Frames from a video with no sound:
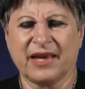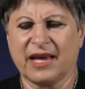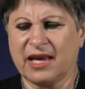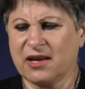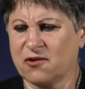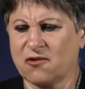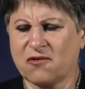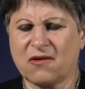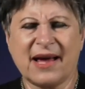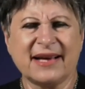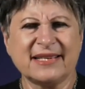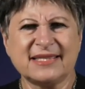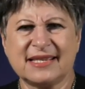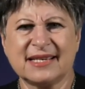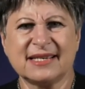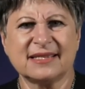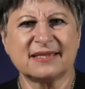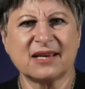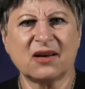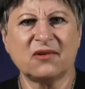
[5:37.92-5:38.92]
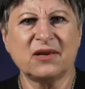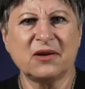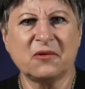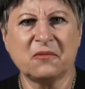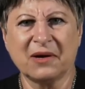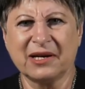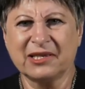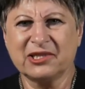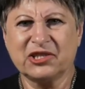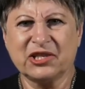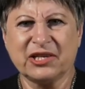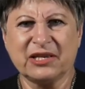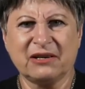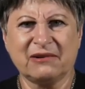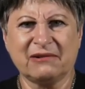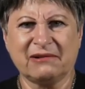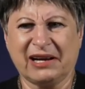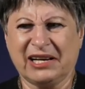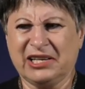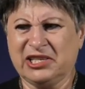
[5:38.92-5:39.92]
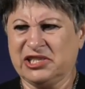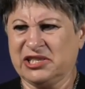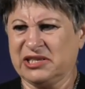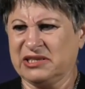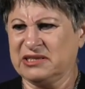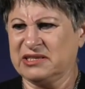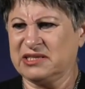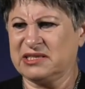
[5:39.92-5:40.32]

in Christ, there's only one generation,